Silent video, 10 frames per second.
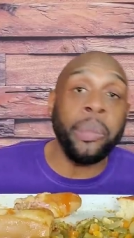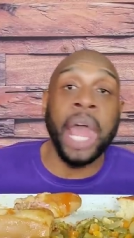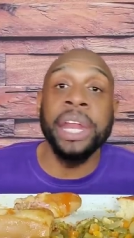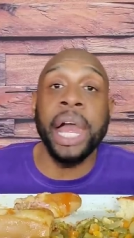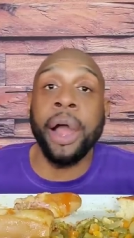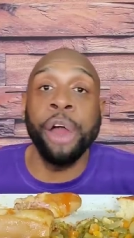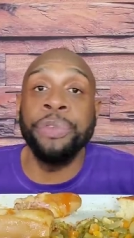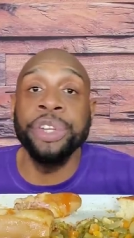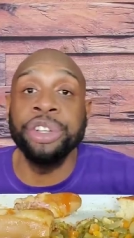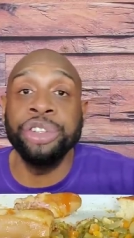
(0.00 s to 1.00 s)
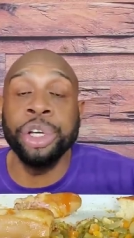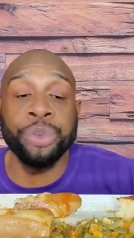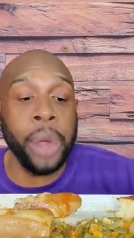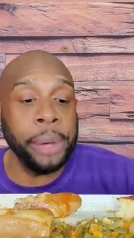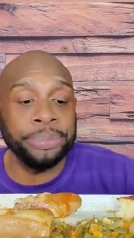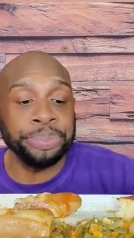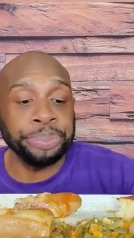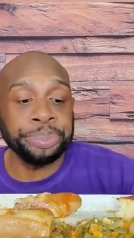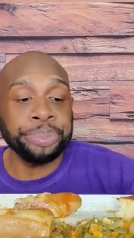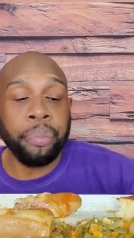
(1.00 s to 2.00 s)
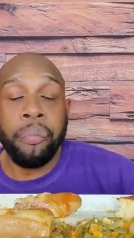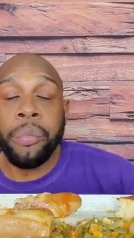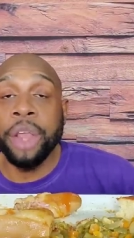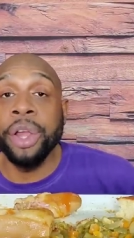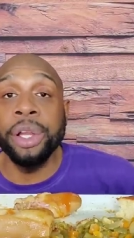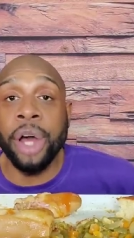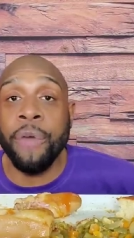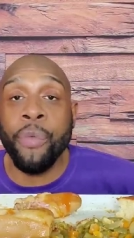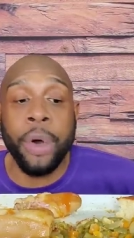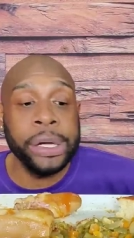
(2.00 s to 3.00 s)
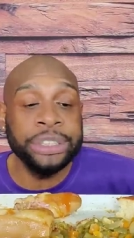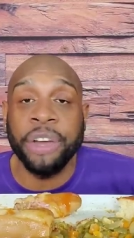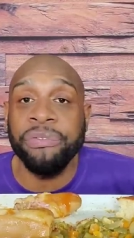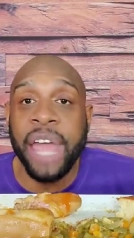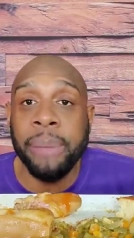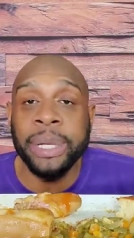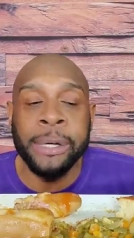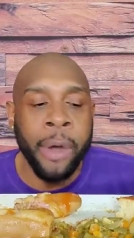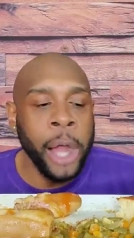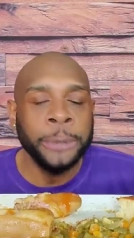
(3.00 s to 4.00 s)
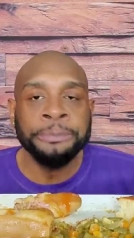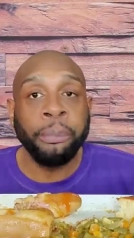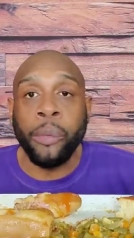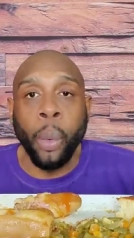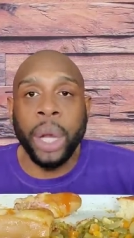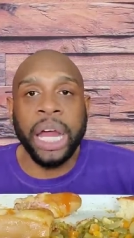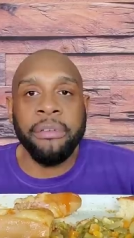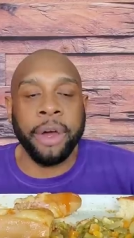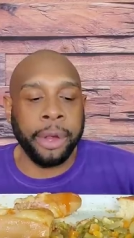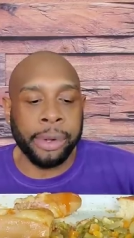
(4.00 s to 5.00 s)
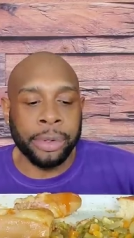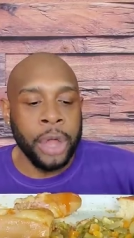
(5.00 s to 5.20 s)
And that goes for your children, your loved ones, your family, whatever.